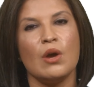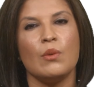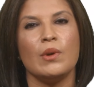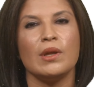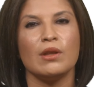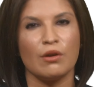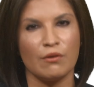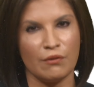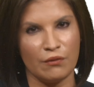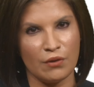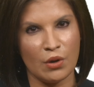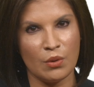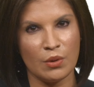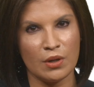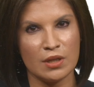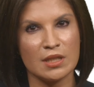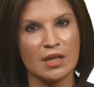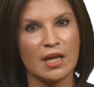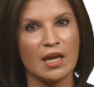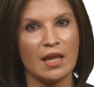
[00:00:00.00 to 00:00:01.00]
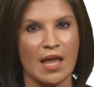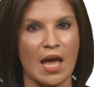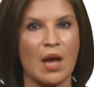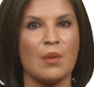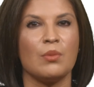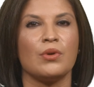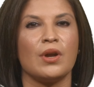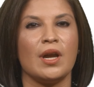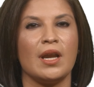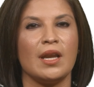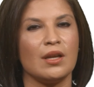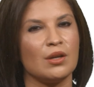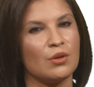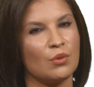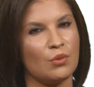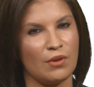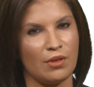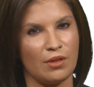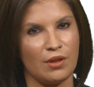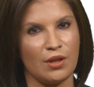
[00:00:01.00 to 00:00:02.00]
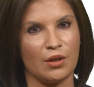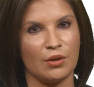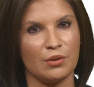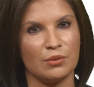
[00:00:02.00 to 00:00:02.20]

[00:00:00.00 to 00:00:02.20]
we look forward to collaborating with